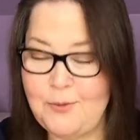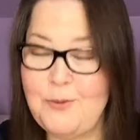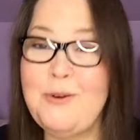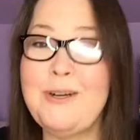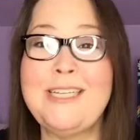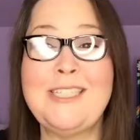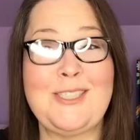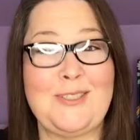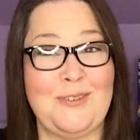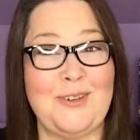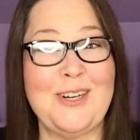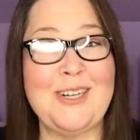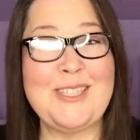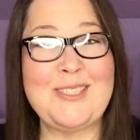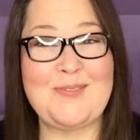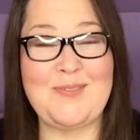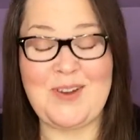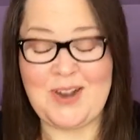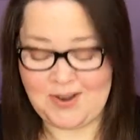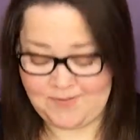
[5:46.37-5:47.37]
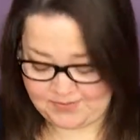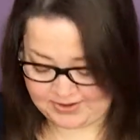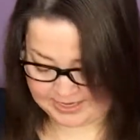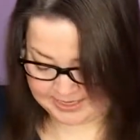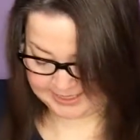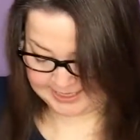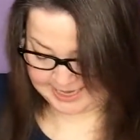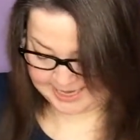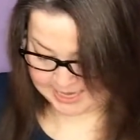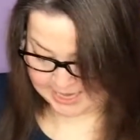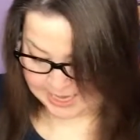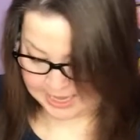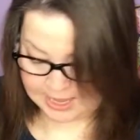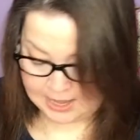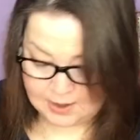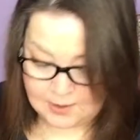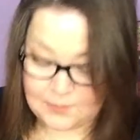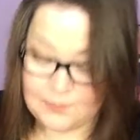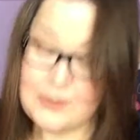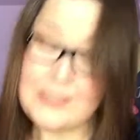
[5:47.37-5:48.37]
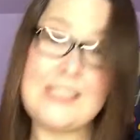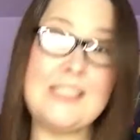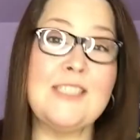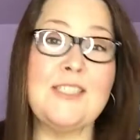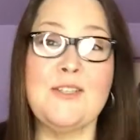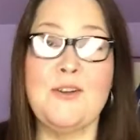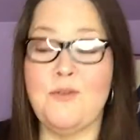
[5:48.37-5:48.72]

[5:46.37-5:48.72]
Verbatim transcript: which works perfectly, which is